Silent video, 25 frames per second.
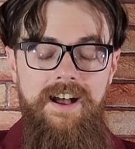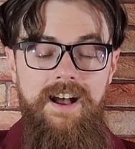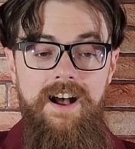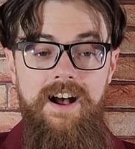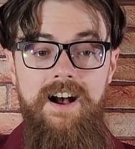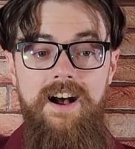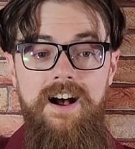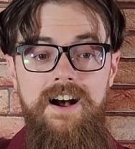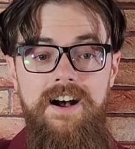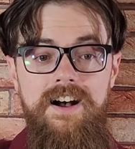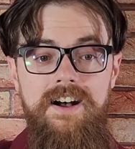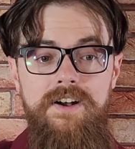
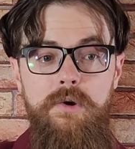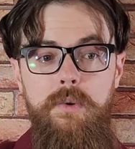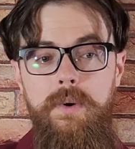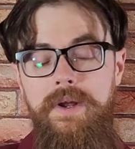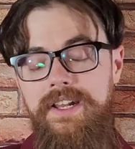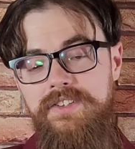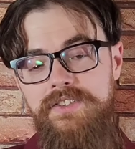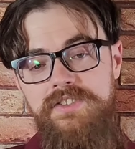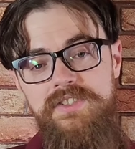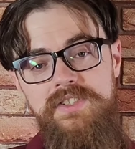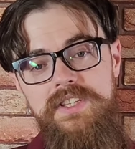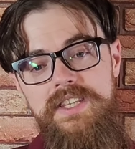
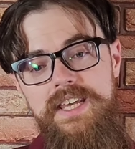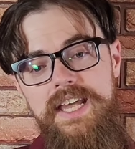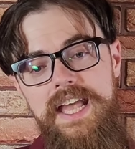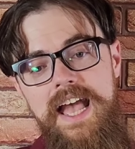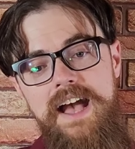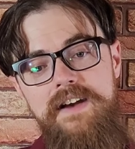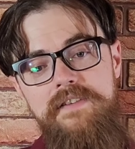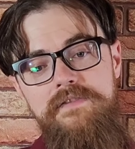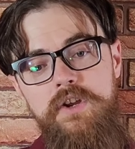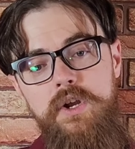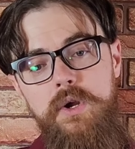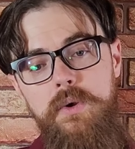What else do they
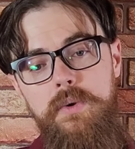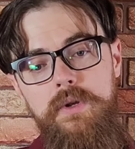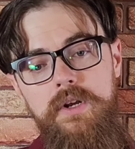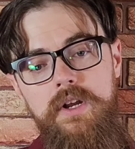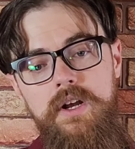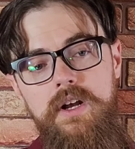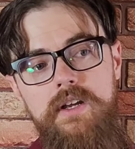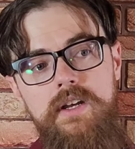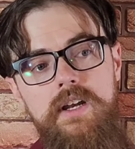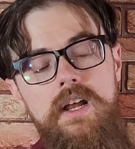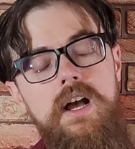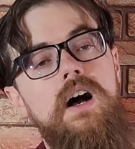have going
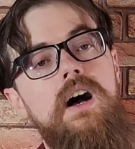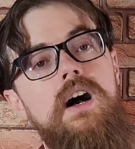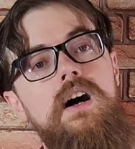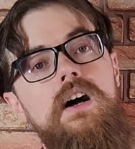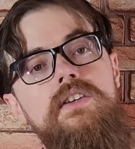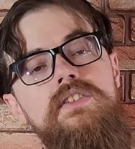on?